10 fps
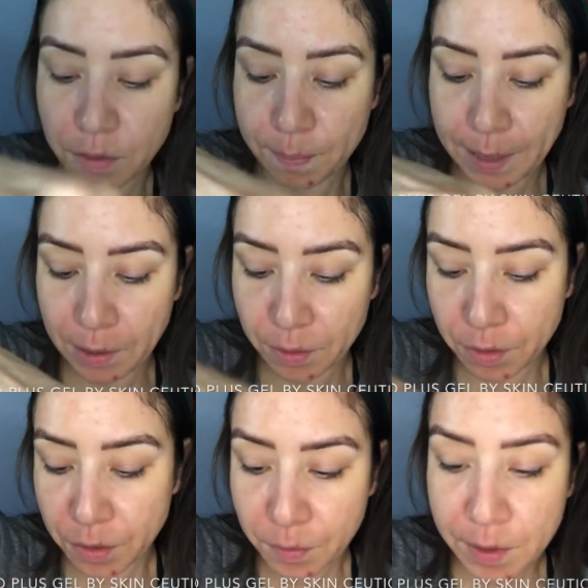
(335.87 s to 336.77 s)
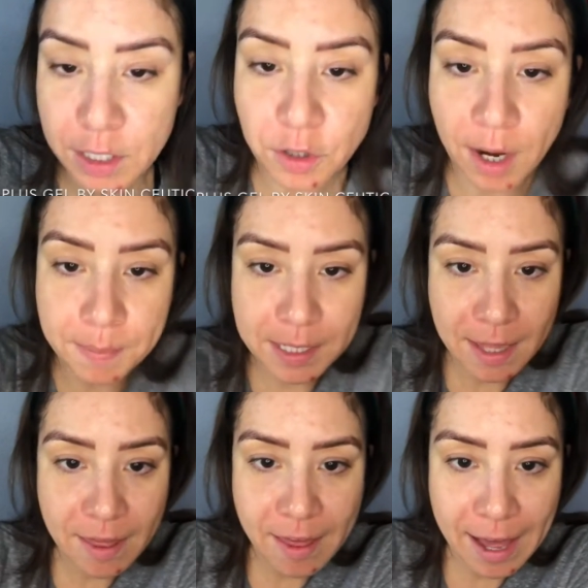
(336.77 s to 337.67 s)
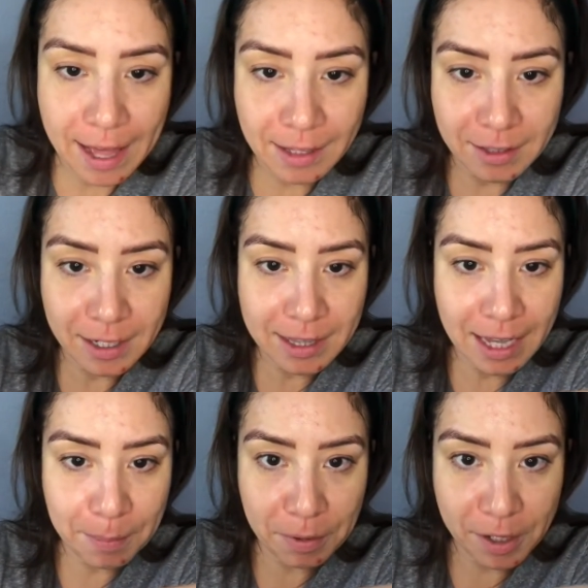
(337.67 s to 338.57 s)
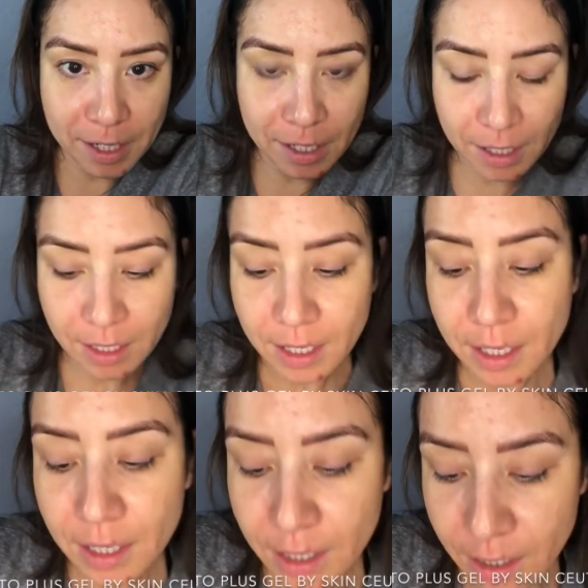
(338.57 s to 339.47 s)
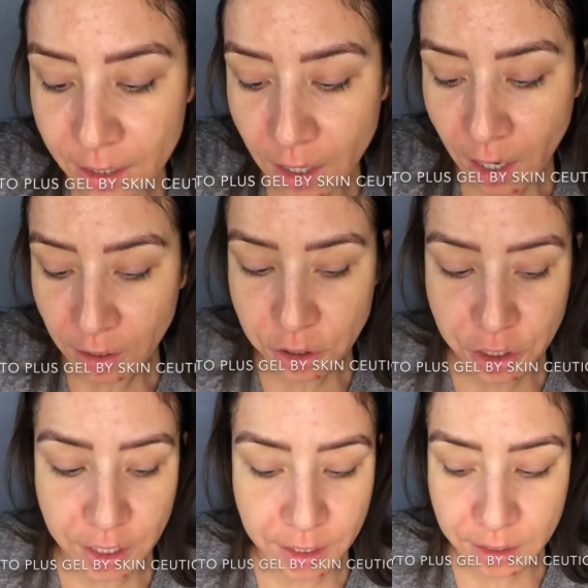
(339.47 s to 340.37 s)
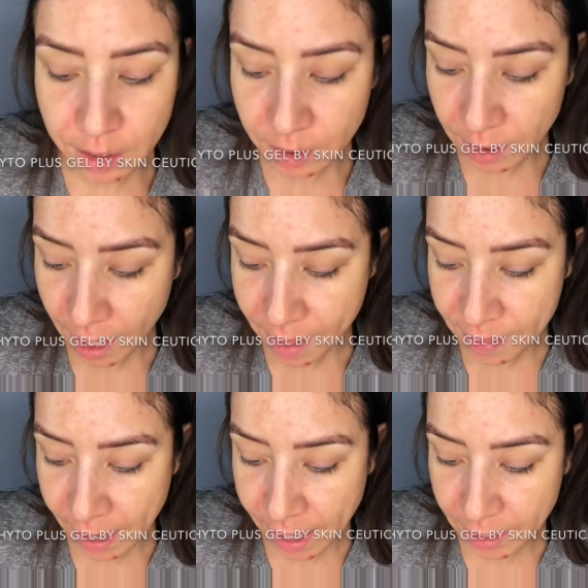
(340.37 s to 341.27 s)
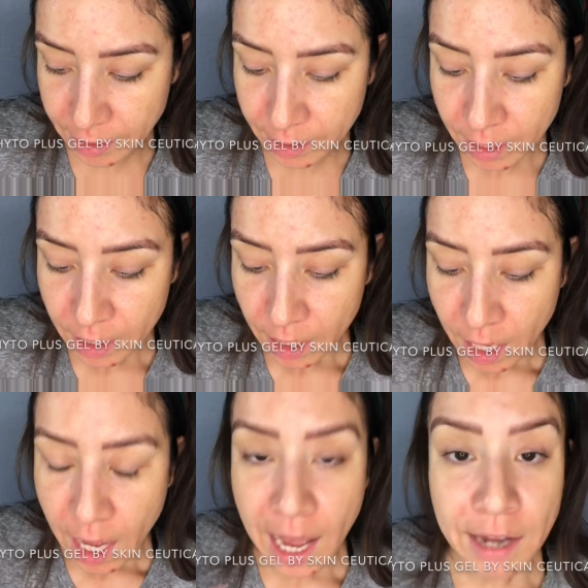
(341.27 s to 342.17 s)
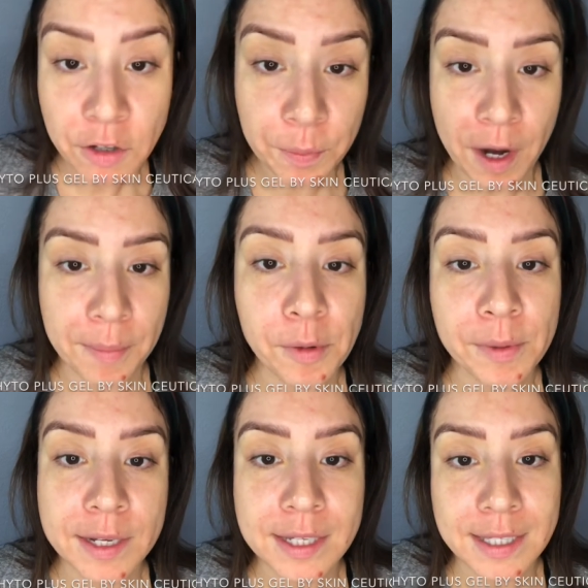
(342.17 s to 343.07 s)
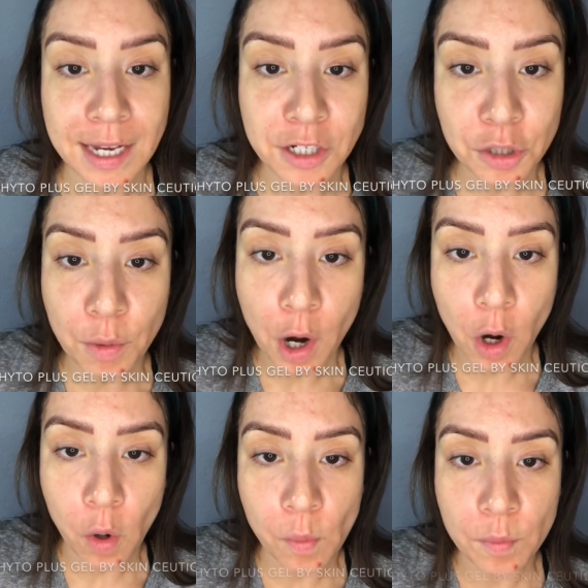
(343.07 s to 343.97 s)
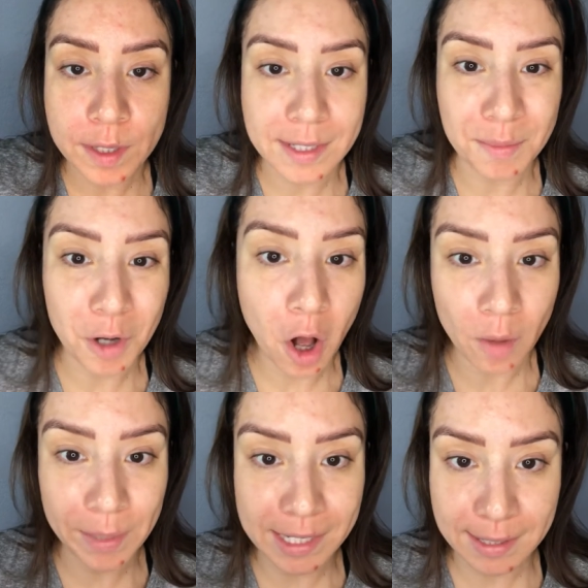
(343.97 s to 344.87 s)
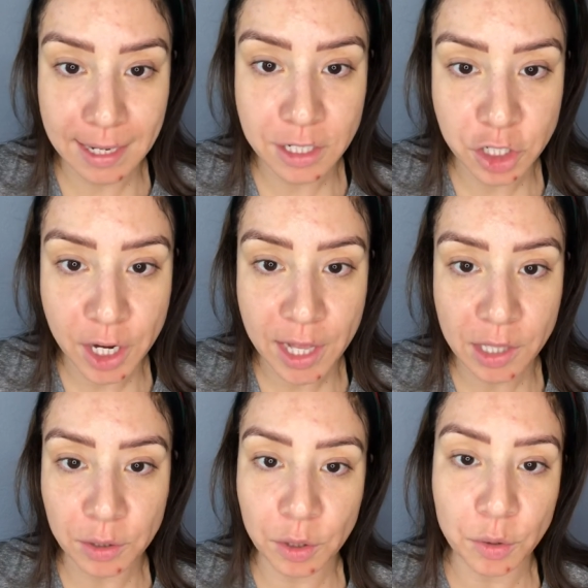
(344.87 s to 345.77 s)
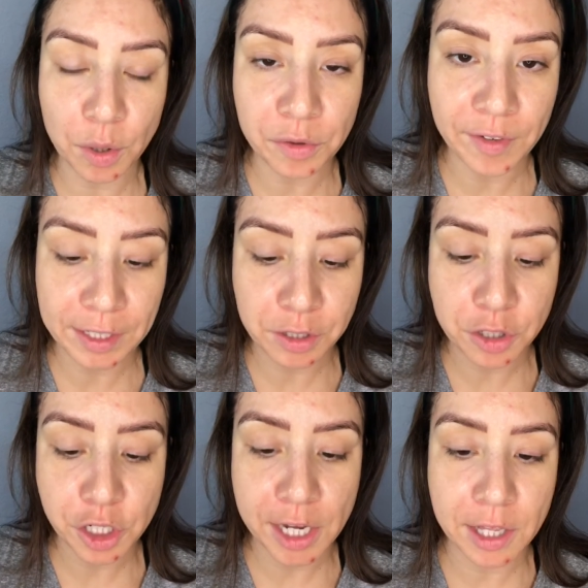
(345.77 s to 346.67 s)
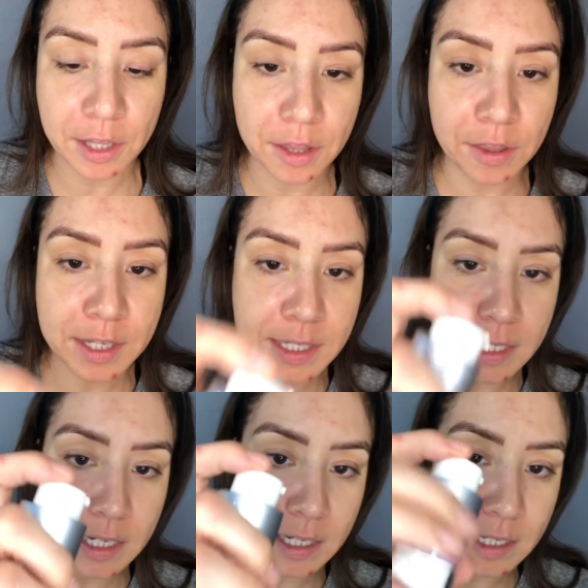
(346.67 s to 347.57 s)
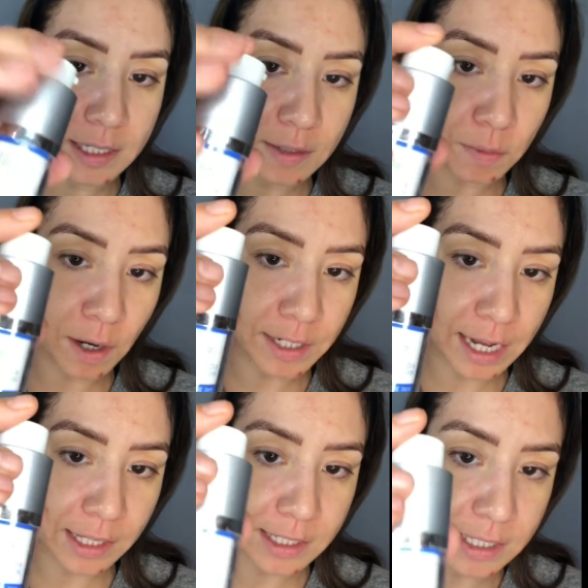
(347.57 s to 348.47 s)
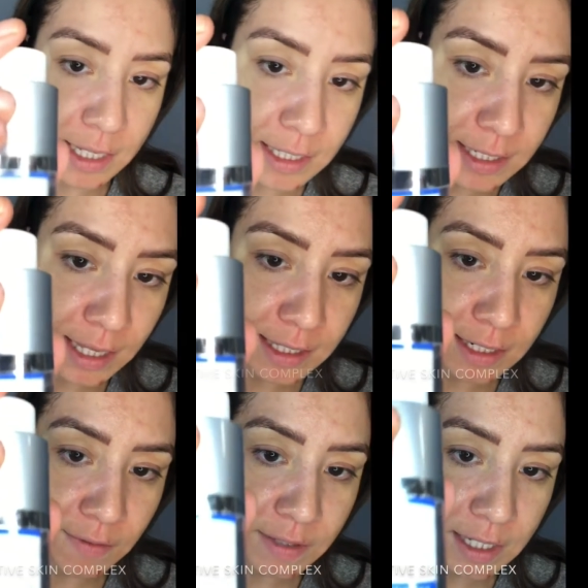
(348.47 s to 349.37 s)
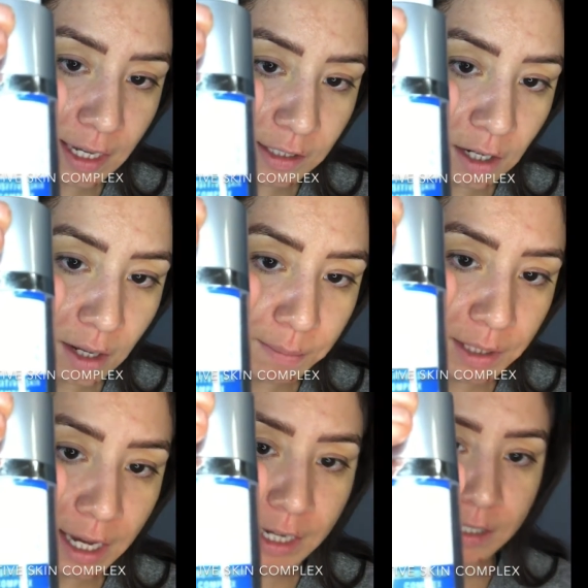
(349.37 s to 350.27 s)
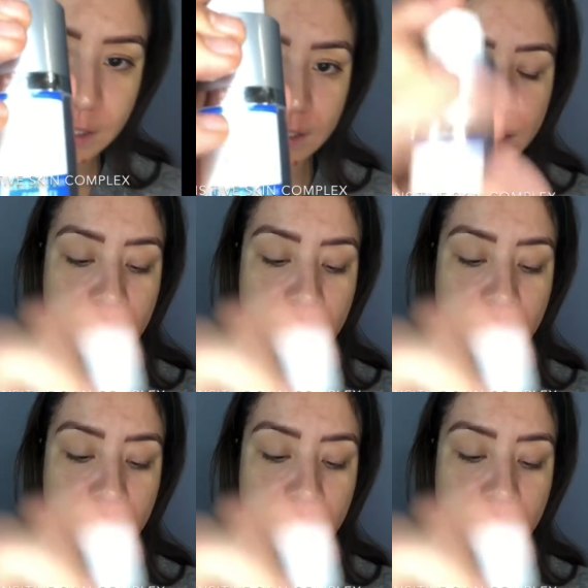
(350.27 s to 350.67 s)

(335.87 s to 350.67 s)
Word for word: about three drops of that. Look at that pretty concoction. And then I'll probably send you home with some calming skin gel or growth factor gel. This is Rhonda Allison Sensitive Skin Complex